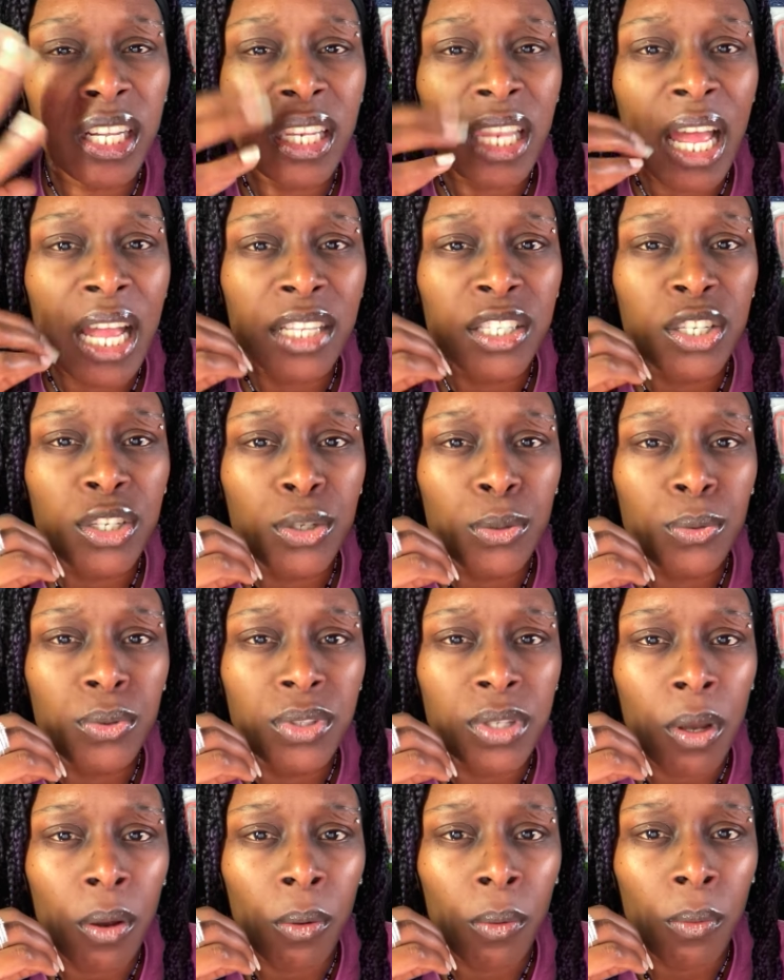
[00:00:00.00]
a lot to do
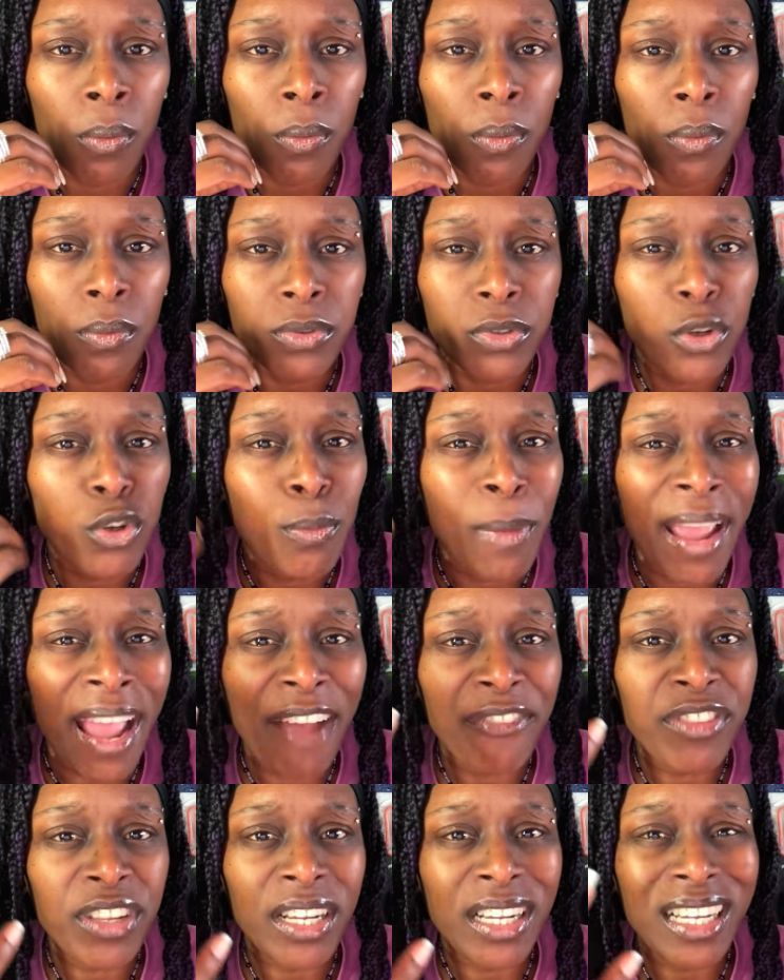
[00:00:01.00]
so. So you may
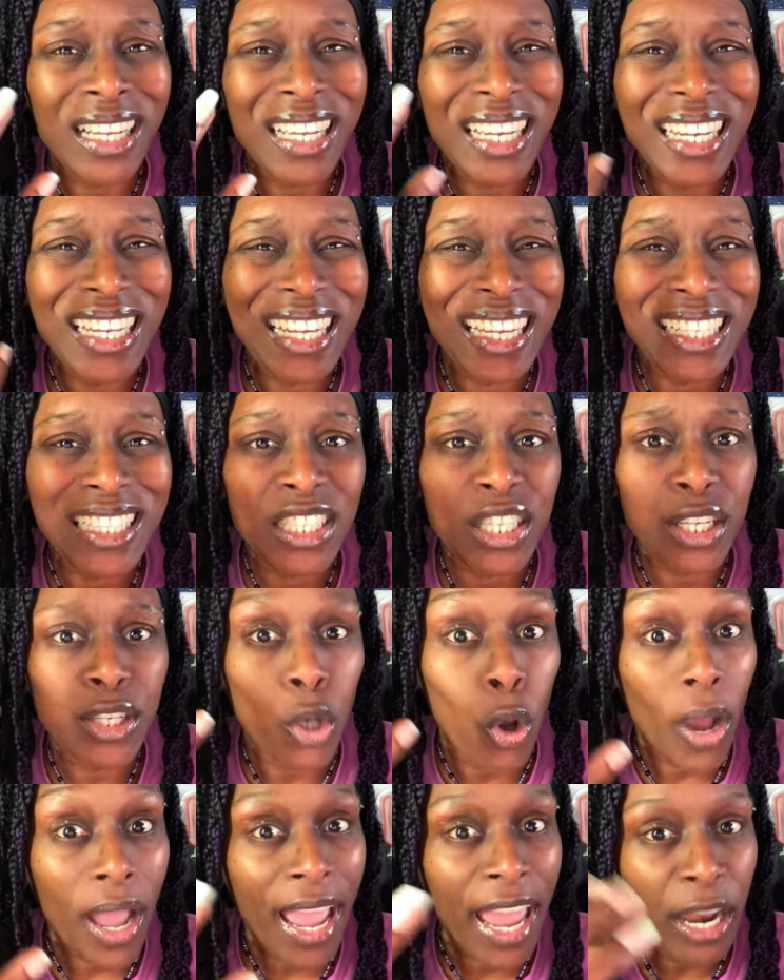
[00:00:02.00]
have to cleanse
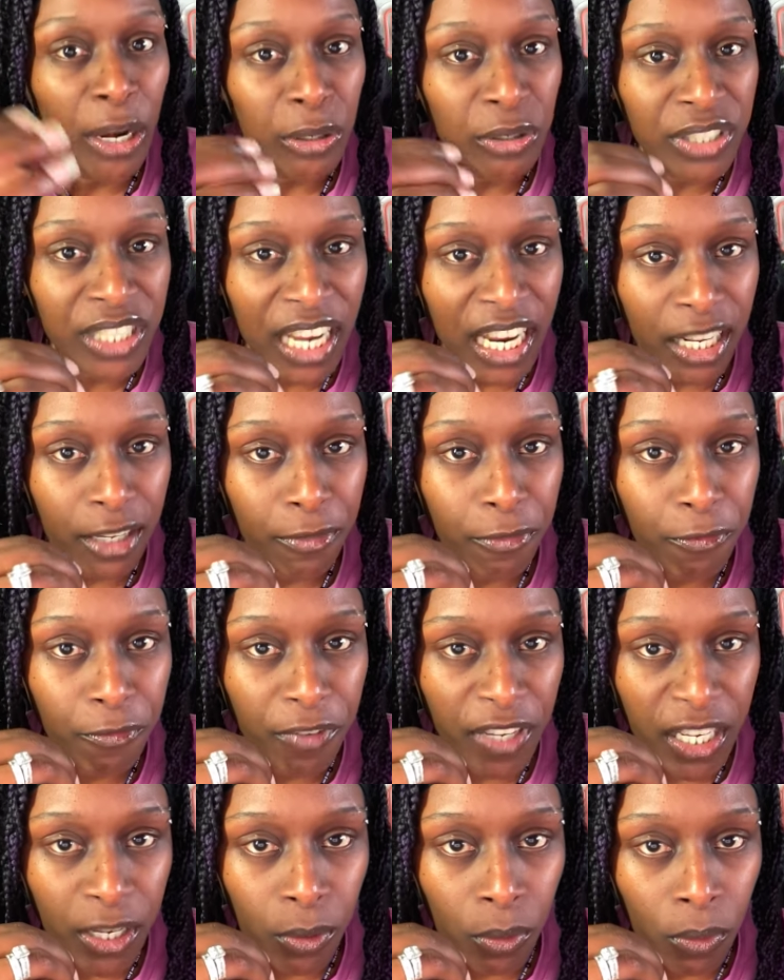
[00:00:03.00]
your energetic
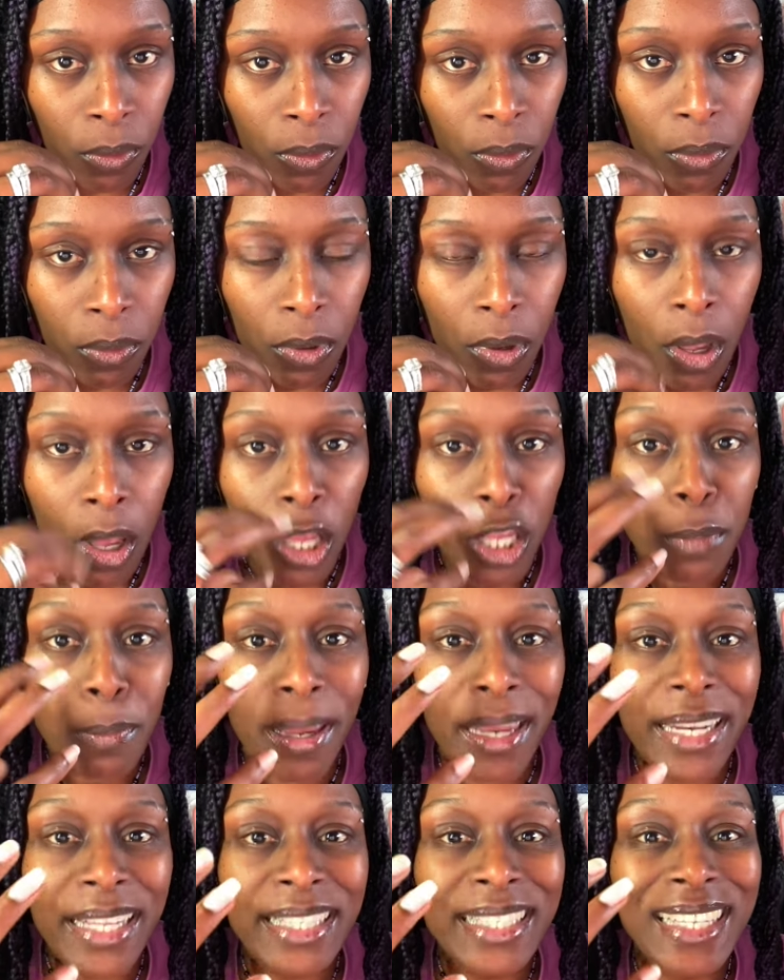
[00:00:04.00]
field. You
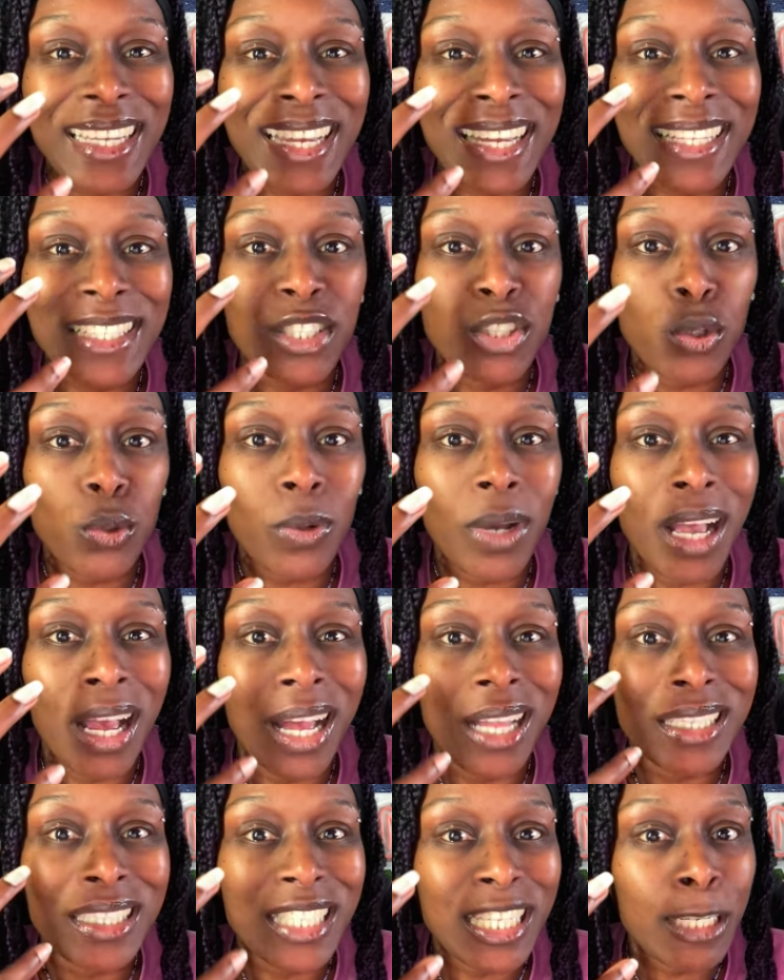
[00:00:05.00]
may need to do
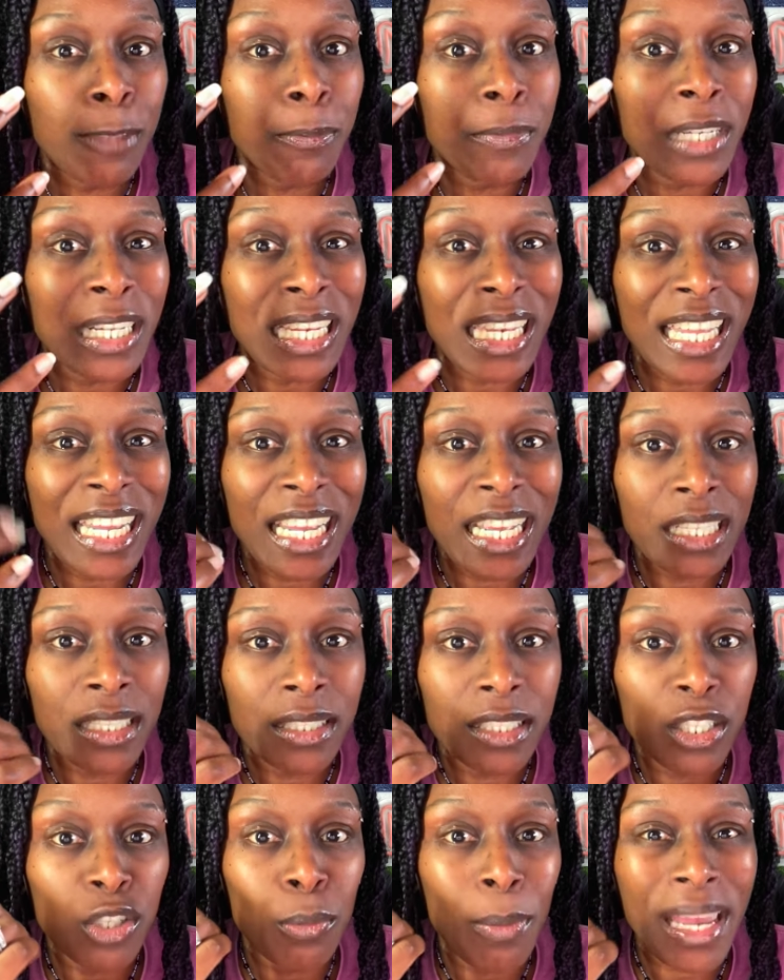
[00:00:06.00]
a deep
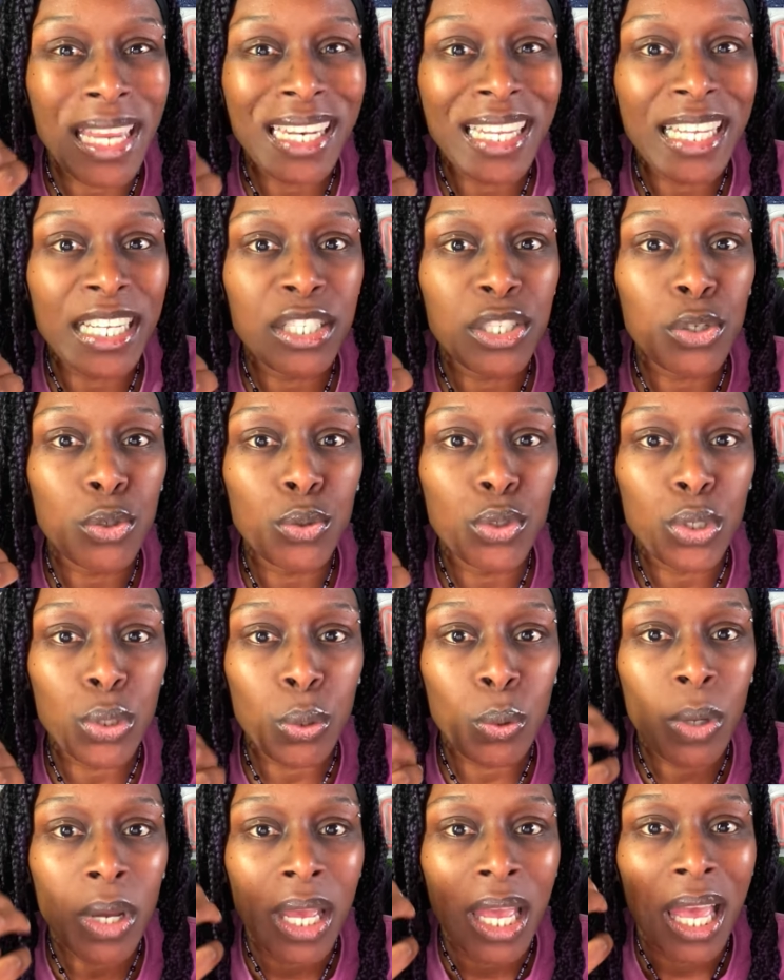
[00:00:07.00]
cleanse. You may need to
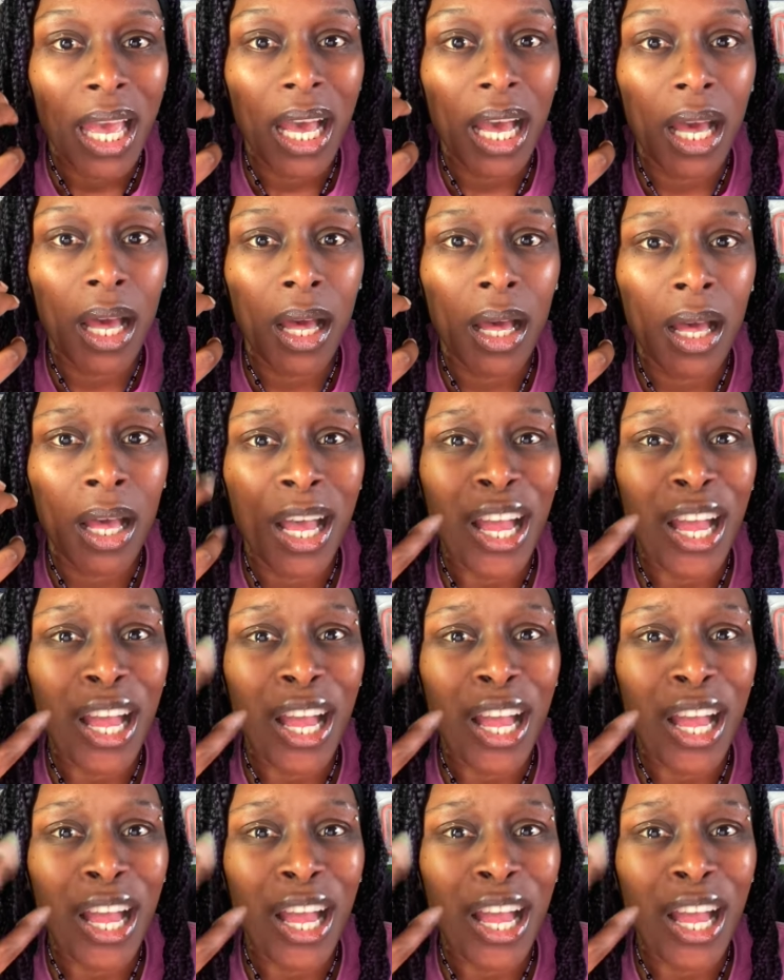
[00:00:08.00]
do uh,